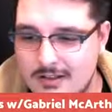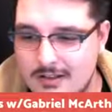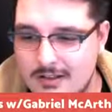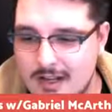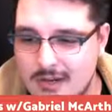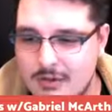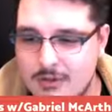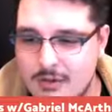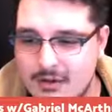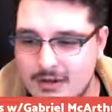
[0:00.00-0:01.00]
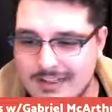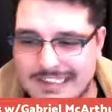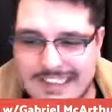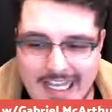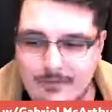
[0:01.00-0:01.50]
How can the party that
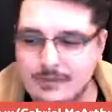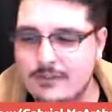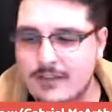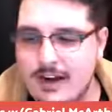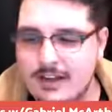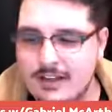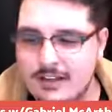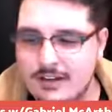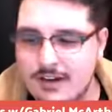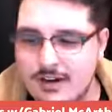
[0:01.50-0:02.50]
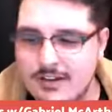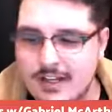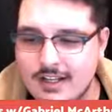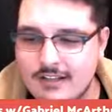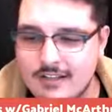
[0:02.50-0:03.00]
gave us fracking and tar
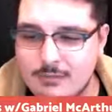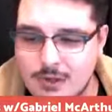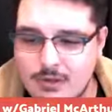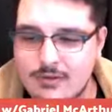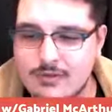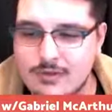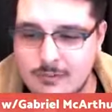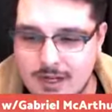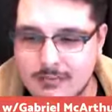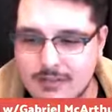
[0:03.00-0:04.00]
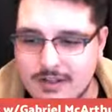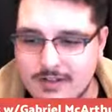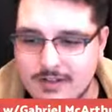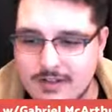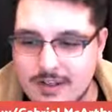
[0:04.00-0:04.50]
sands oppose the
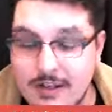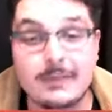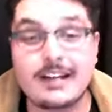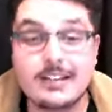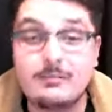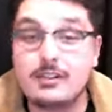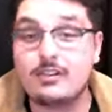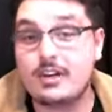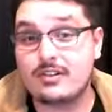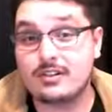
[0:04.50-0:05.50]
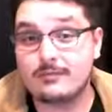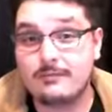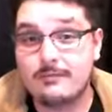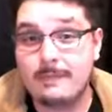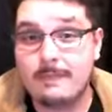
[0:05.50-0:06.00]
pipelines? That is a big question.
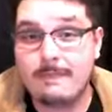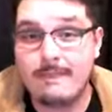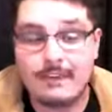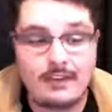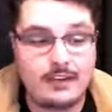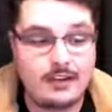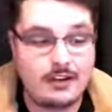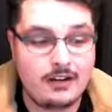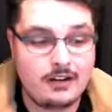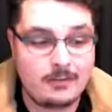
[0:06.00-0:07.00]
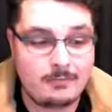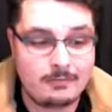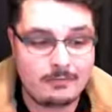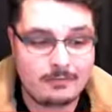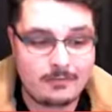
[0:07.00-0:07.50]
And
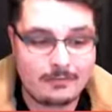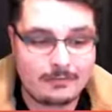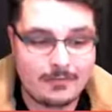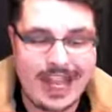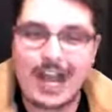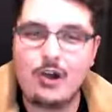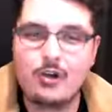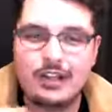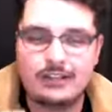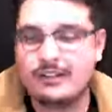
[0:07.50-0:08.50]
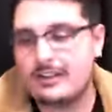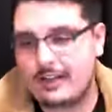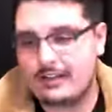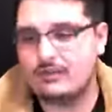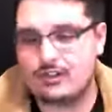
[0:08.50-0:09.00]

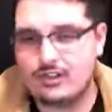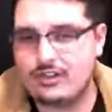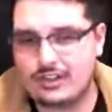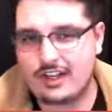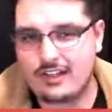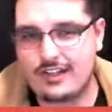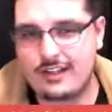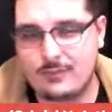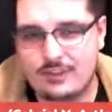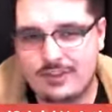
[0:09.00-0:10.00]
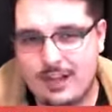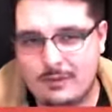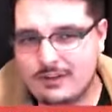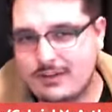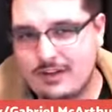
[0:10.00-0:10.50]
just to that in with the
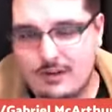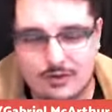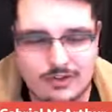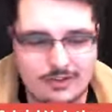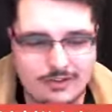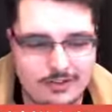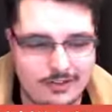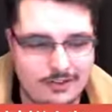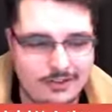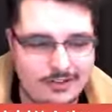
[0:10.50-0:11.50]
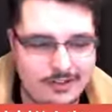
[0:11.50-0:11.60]
topic, the Star Wars, the